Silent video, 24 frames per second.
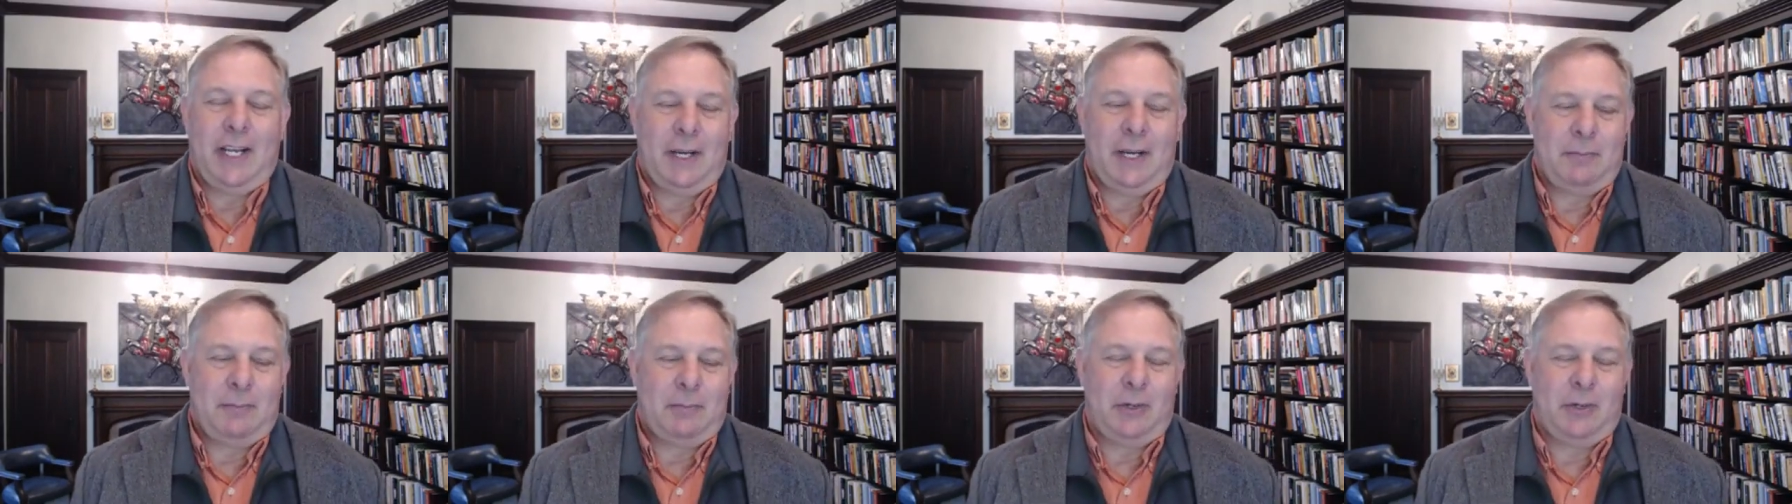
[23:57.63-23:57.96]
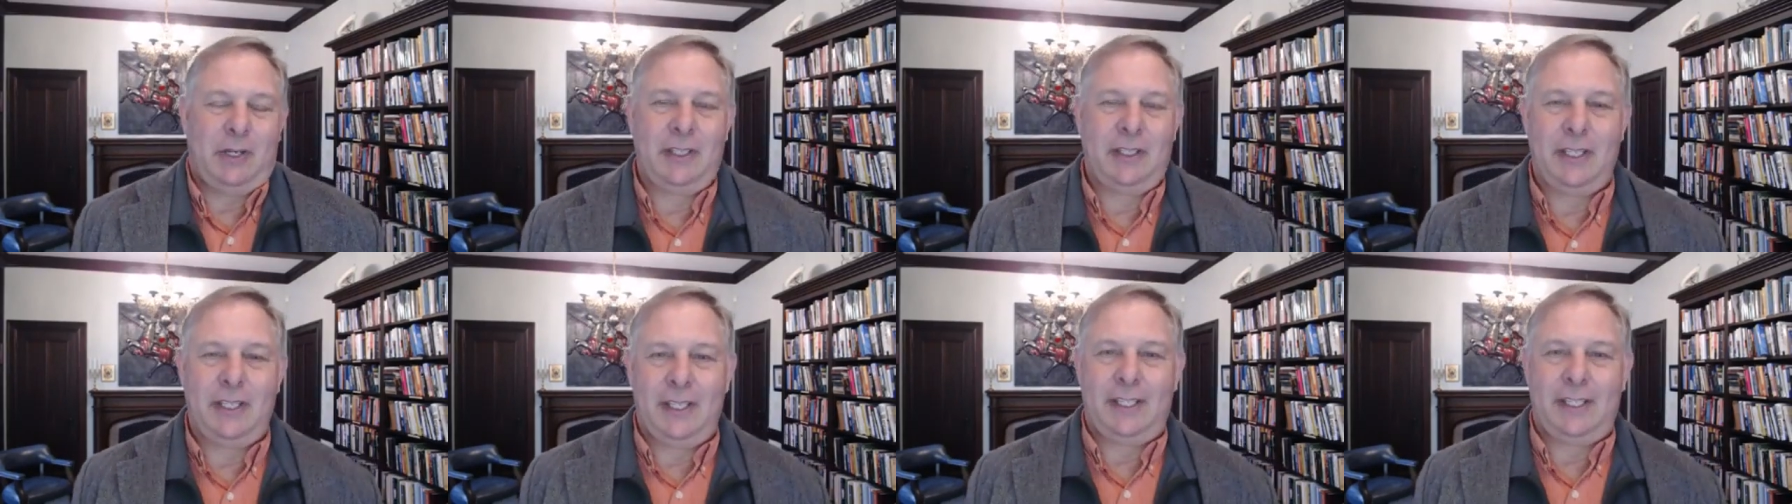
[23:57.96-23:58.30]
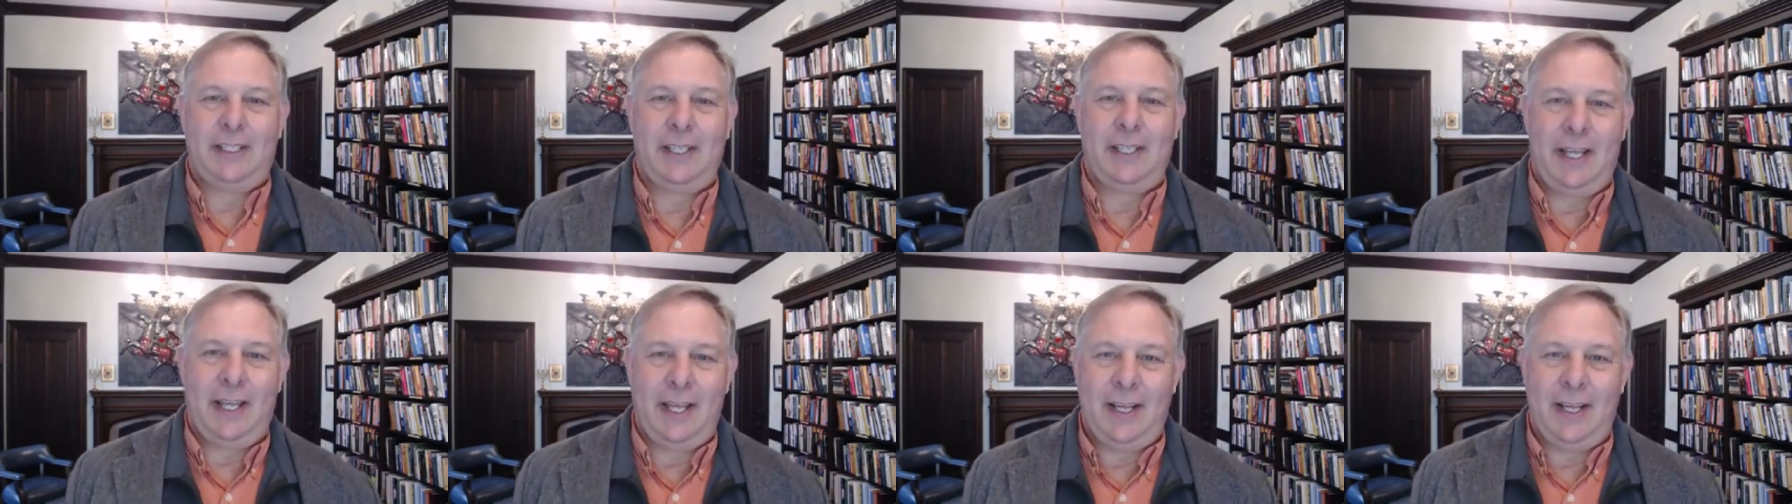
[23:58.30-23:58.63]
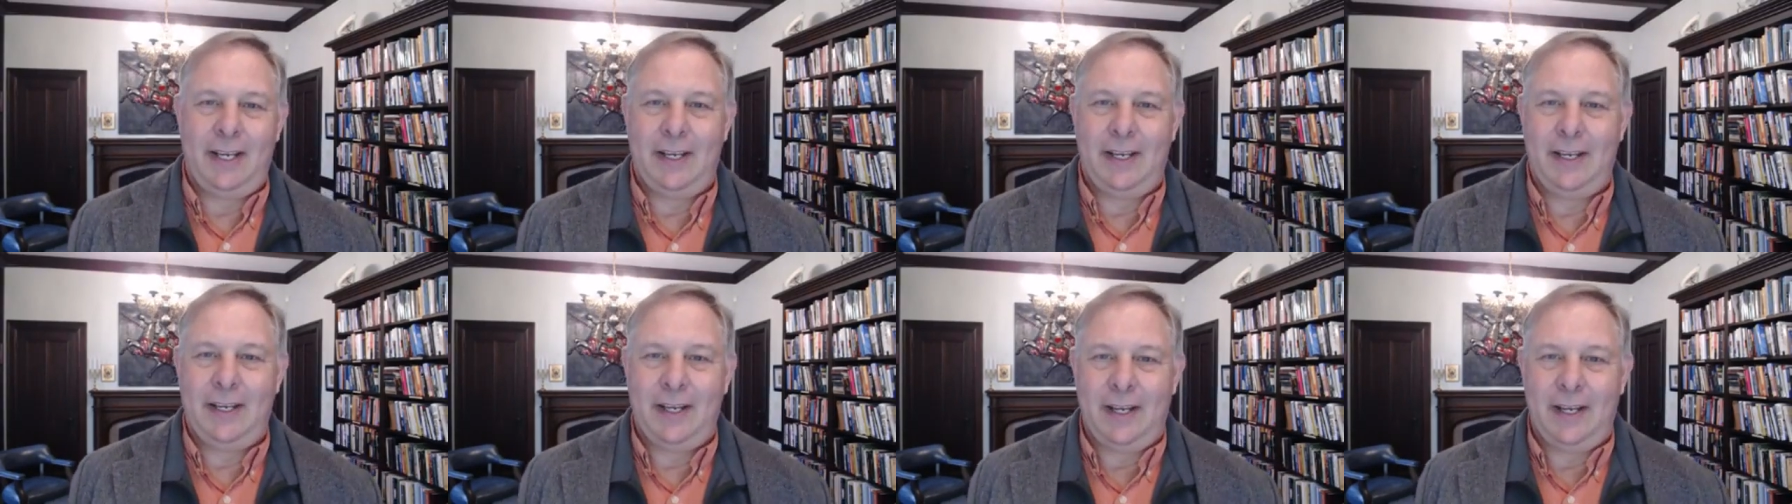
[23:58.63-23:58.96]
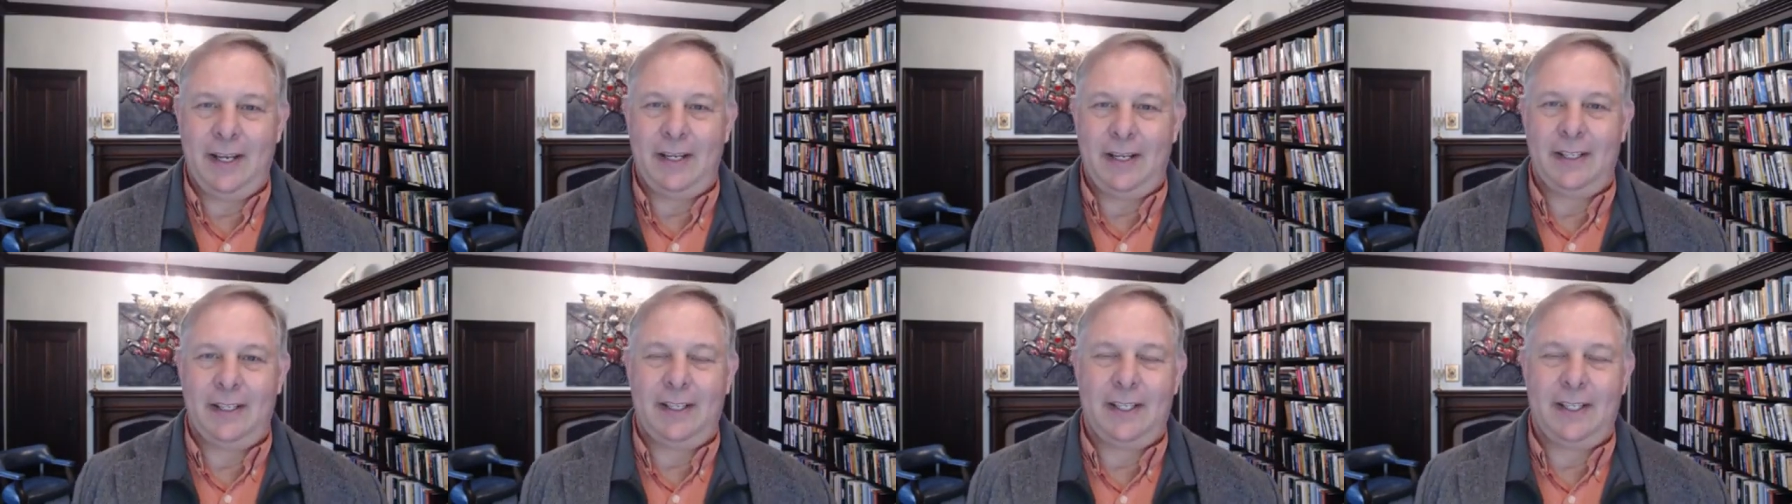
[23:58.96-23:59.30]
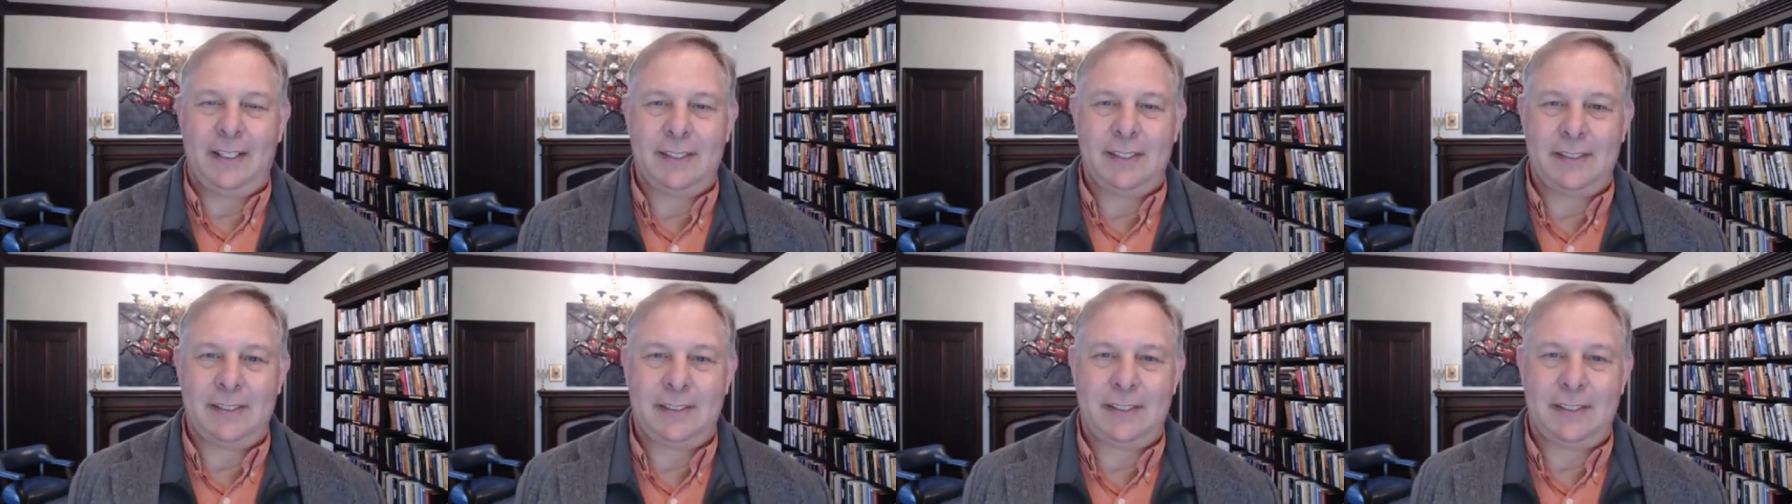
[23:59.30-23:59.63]
and brilliant and
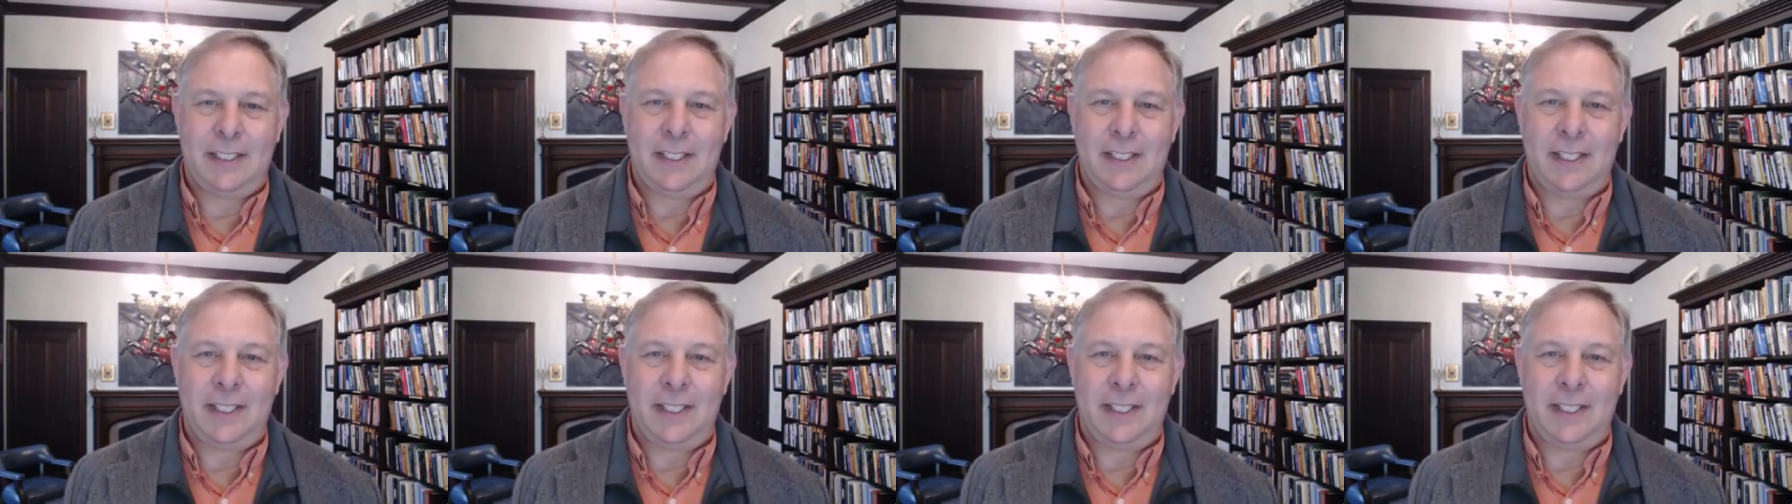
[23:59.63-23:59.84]
St.